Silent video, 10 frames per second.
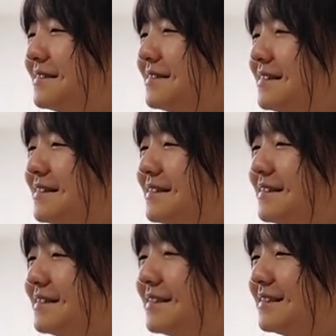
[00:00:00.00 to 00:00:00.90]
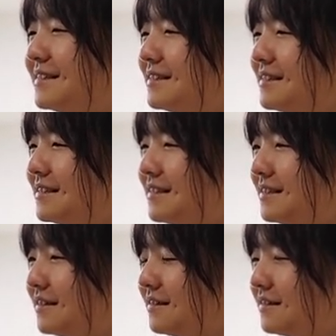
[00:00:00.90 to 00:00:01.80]

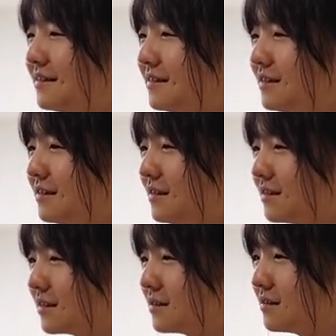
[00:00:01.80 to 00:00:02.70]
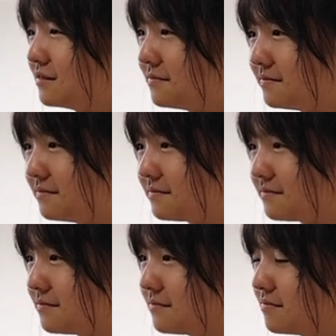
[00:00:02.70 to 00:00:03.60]

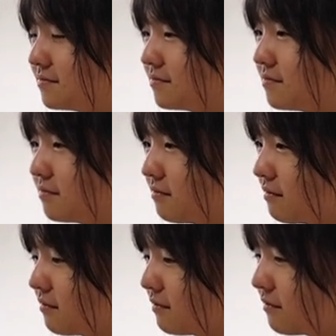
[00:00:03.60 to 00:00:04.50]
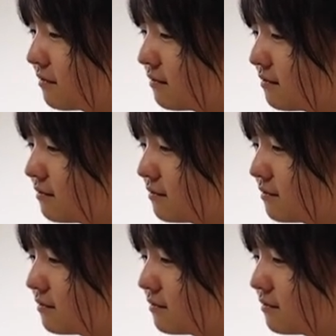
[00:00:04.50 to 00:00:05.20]
The person shown says nothing.